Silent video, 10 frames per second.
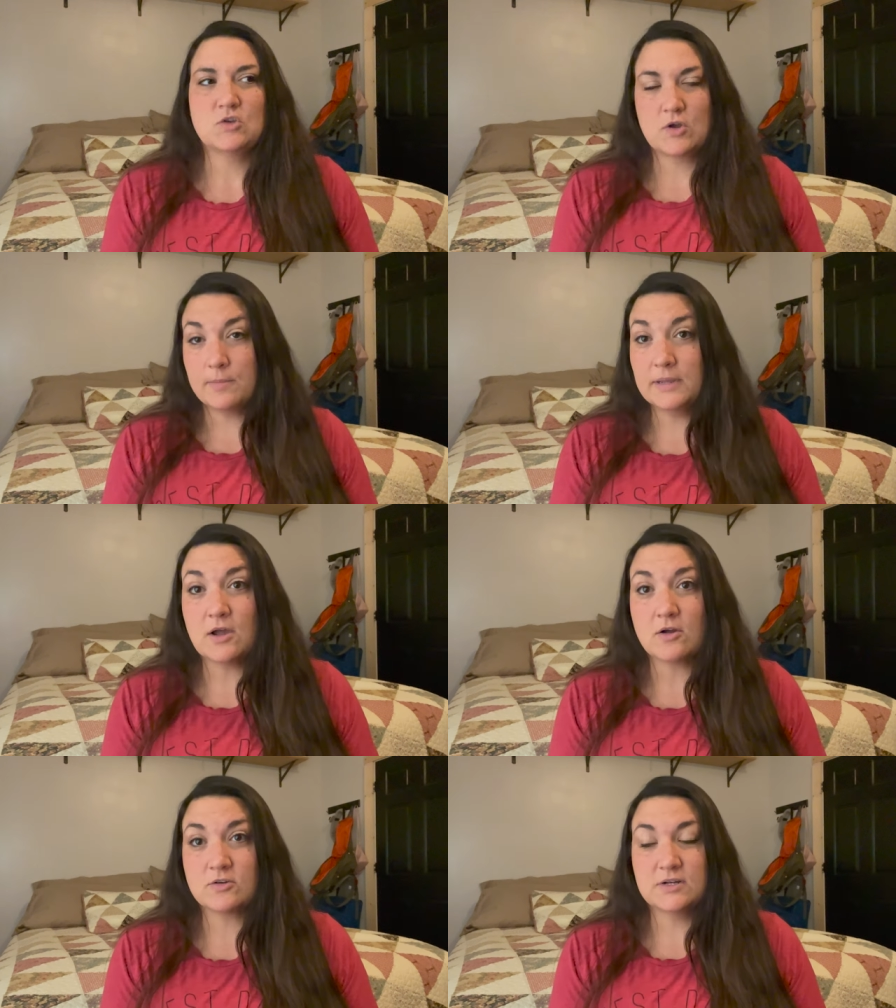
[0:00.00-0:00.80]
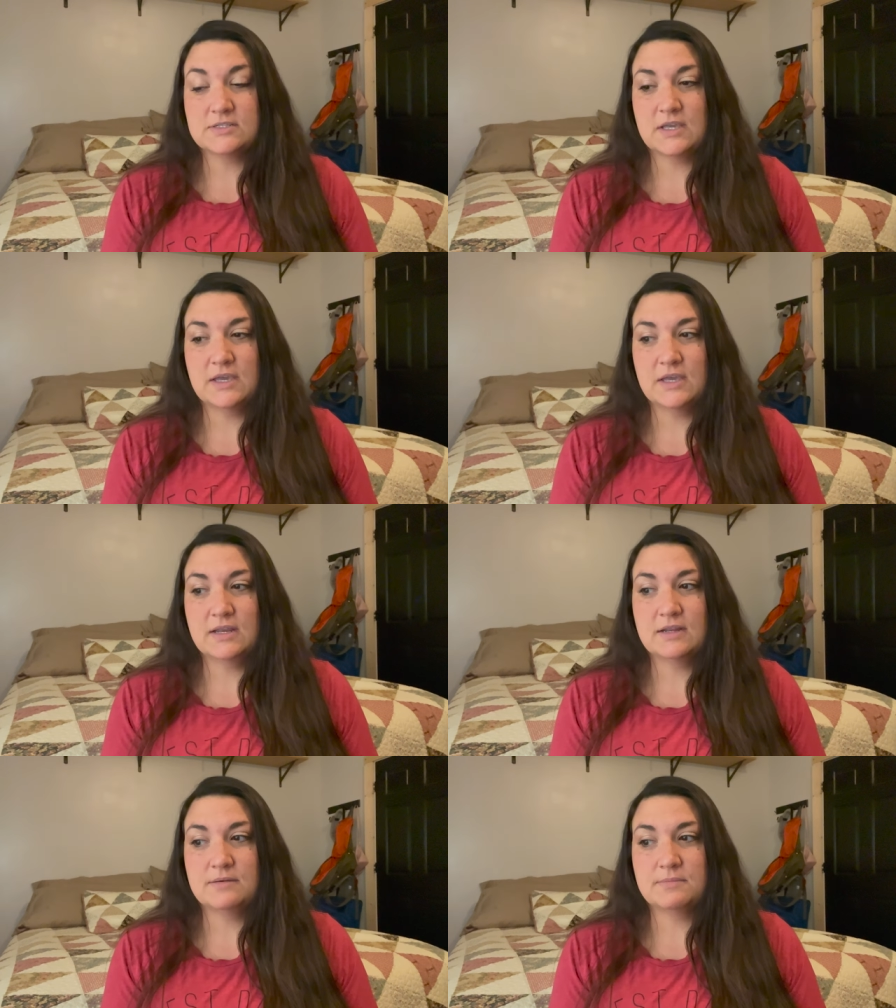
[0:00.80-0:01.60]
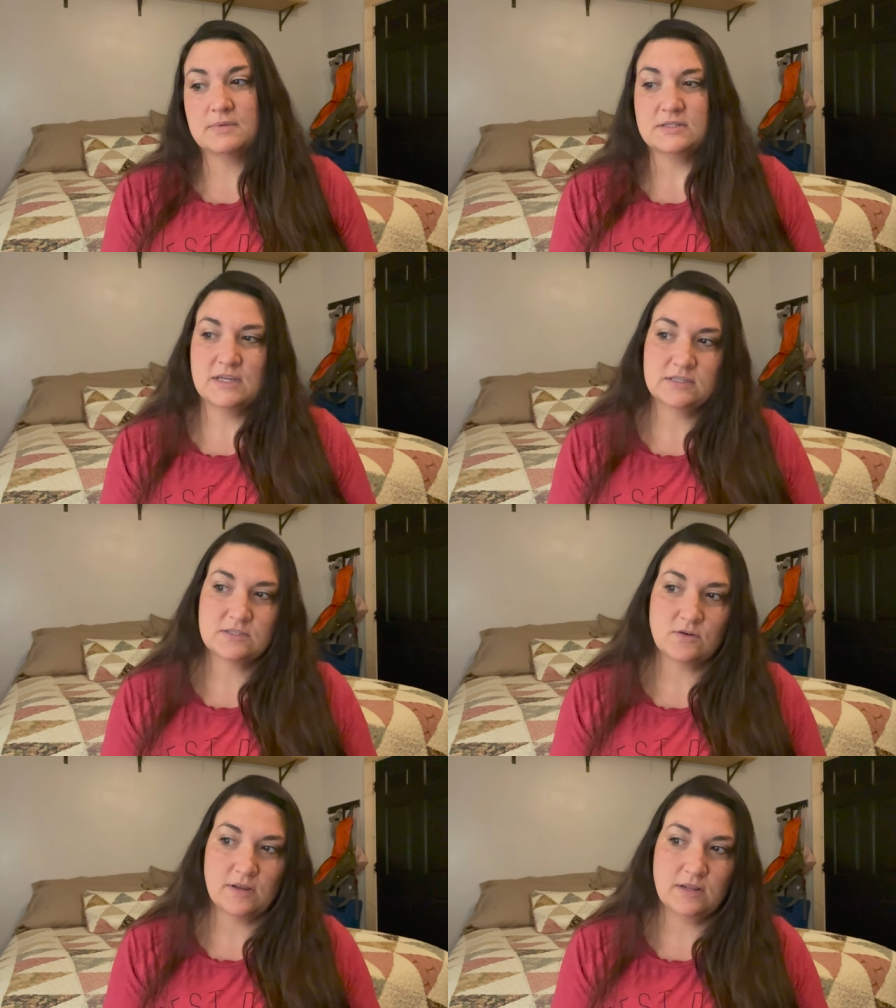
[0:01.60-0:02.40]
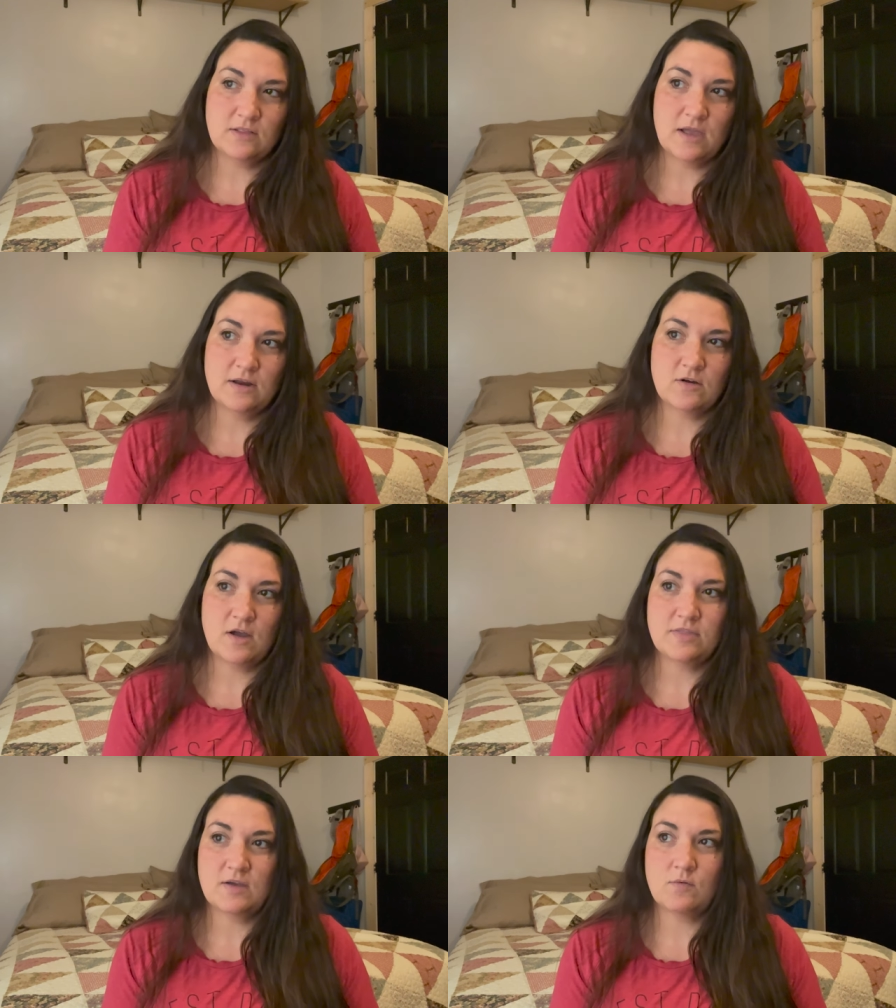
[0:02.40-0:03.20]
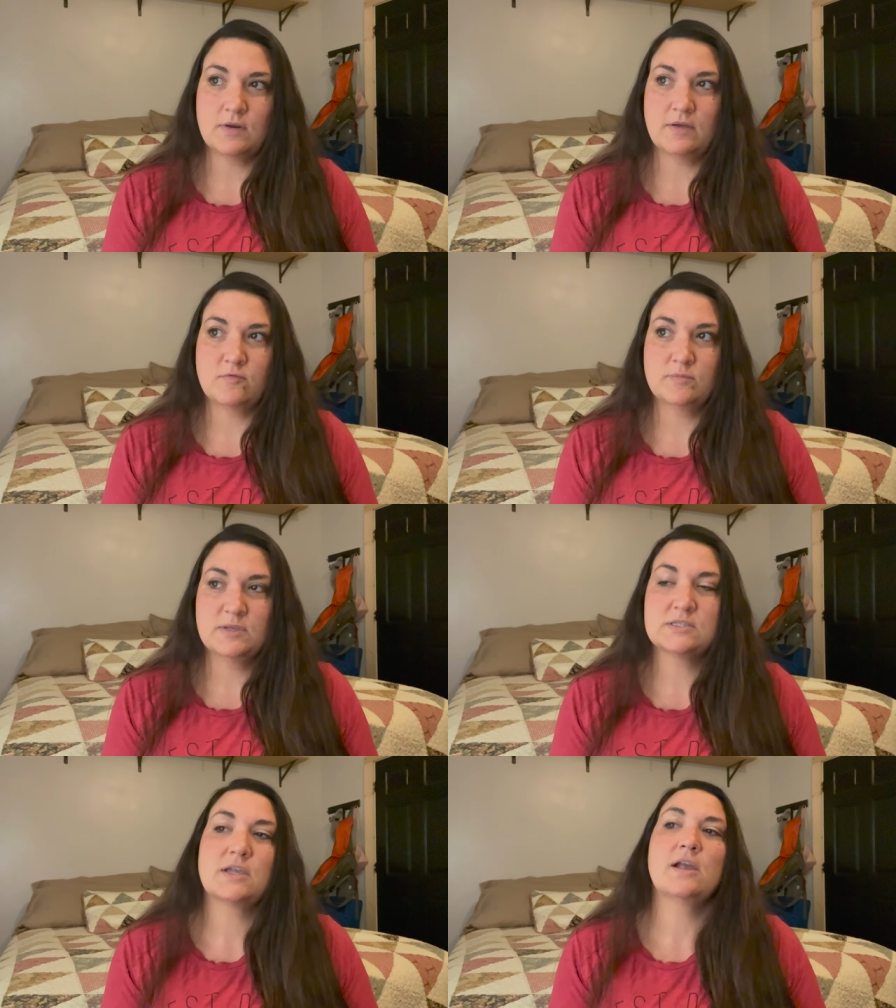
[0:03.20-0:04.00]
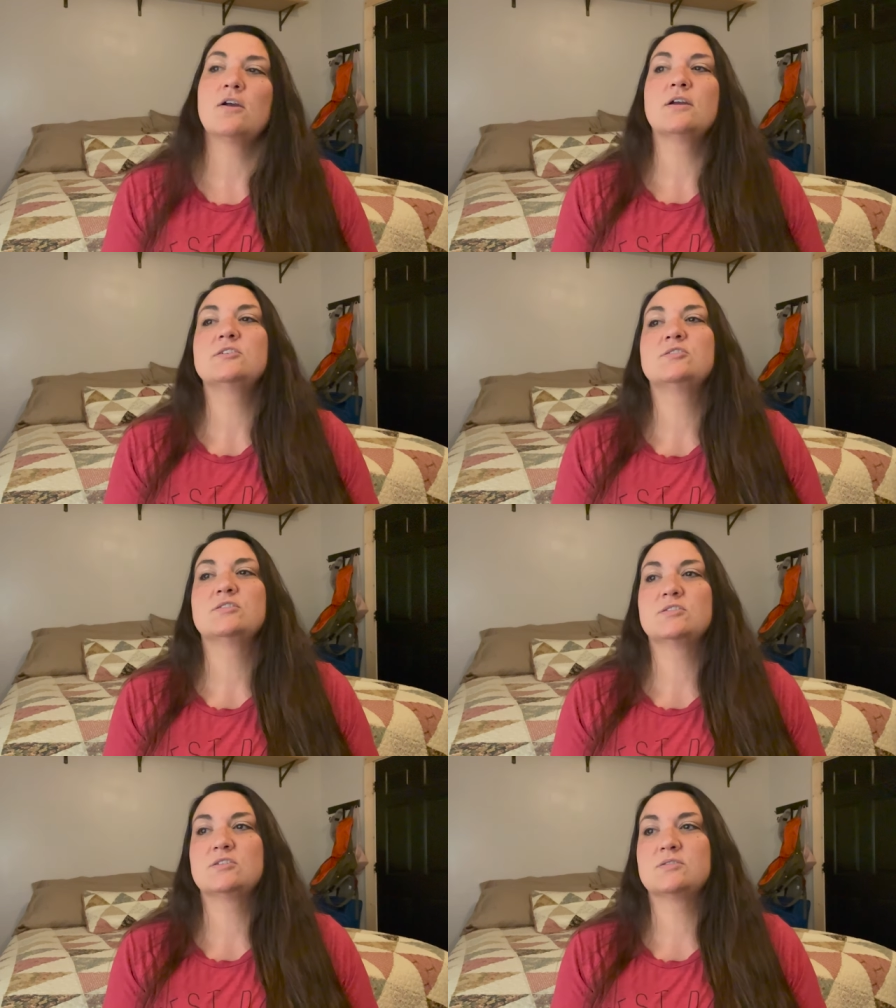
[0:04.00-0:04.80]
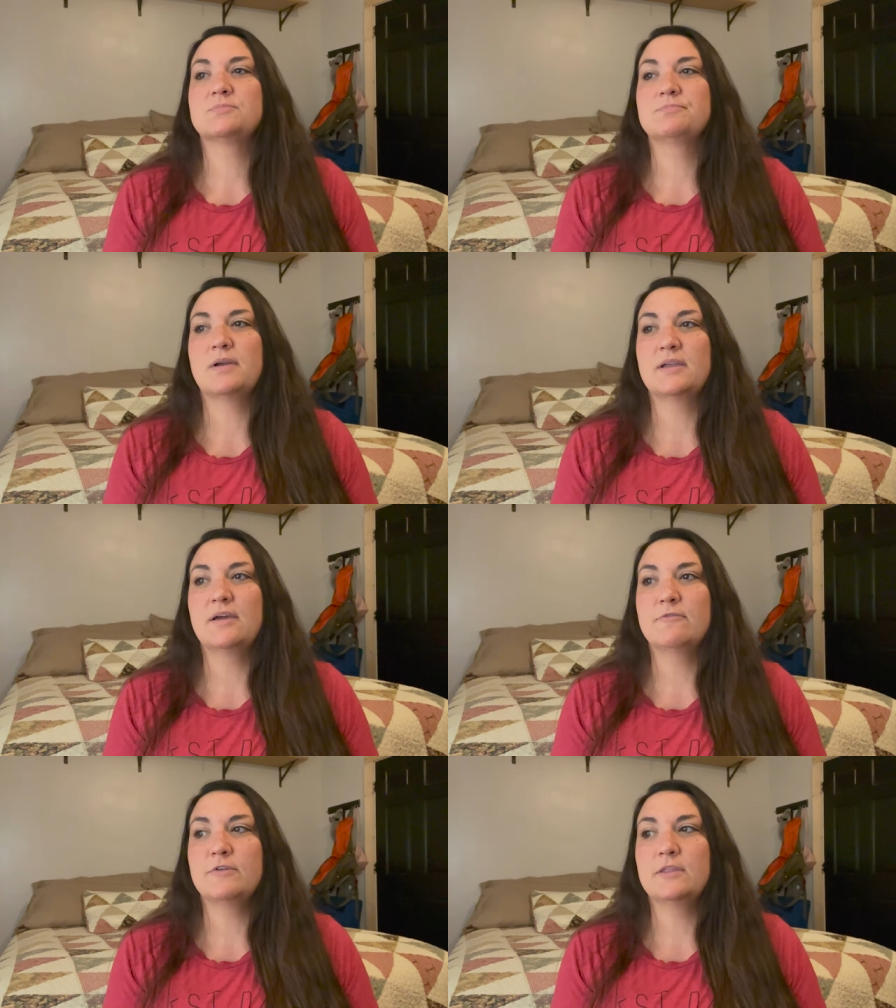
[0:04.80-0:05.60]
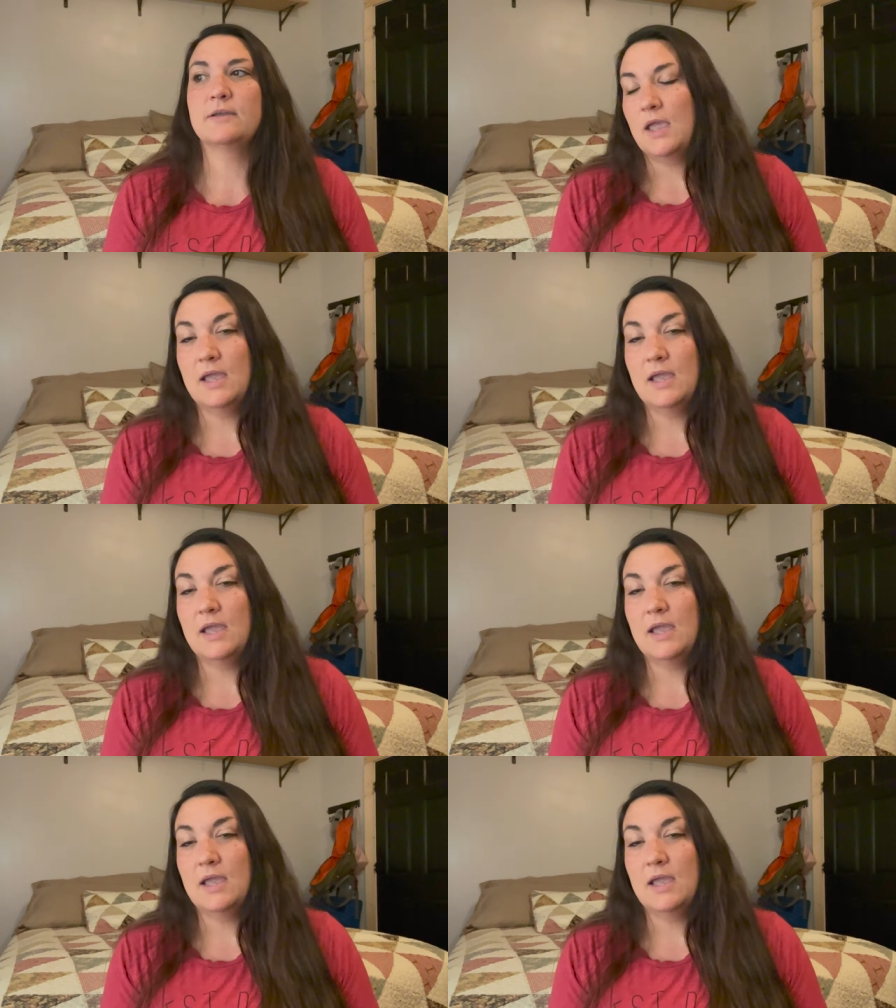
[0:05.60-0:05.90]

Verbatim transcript: So I called my doctor. I said, my tests are getting lighter. I think we're going to have a miscarriage. It's just my gut feeling.